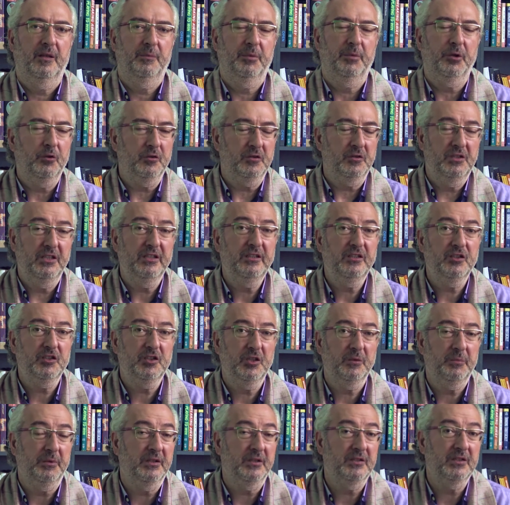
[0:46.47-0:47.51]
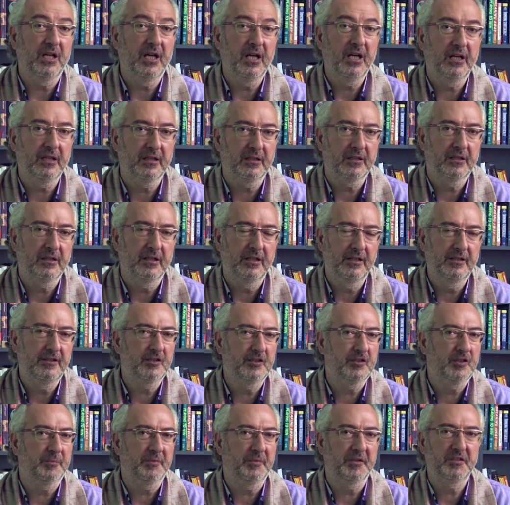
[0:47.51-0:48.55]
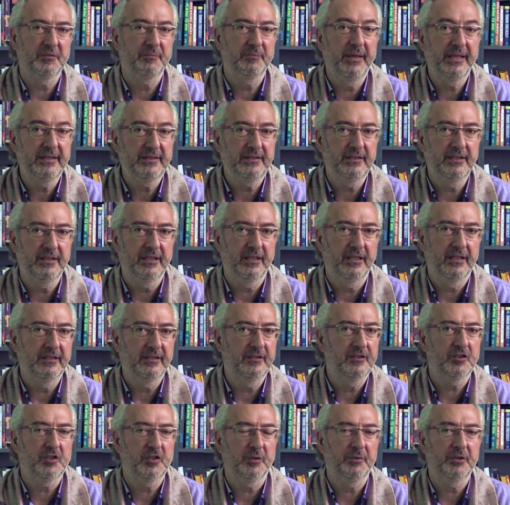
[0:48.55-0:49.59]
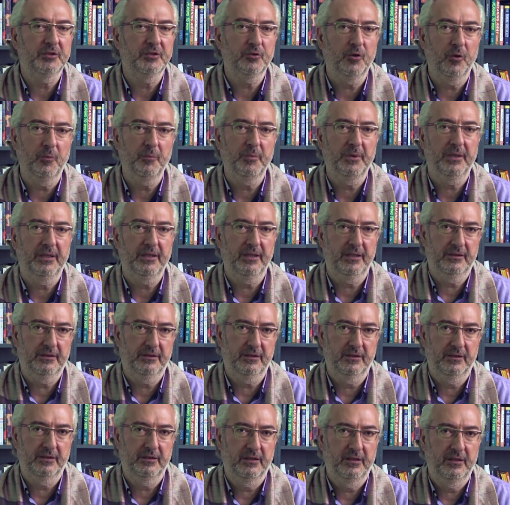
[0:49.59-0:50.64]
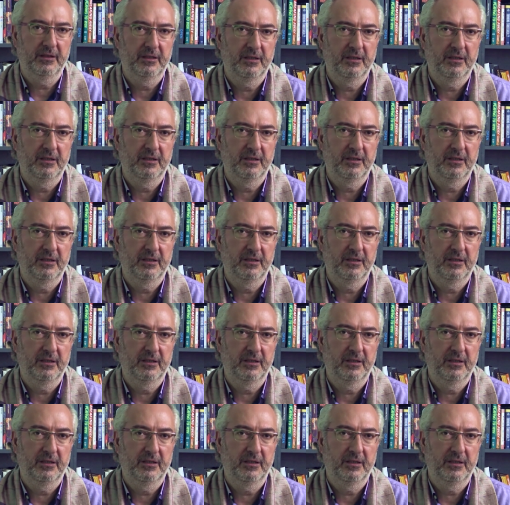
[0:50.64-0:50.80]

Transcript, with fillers: Because leadership is hard, leadership is messy, leadership is complicated.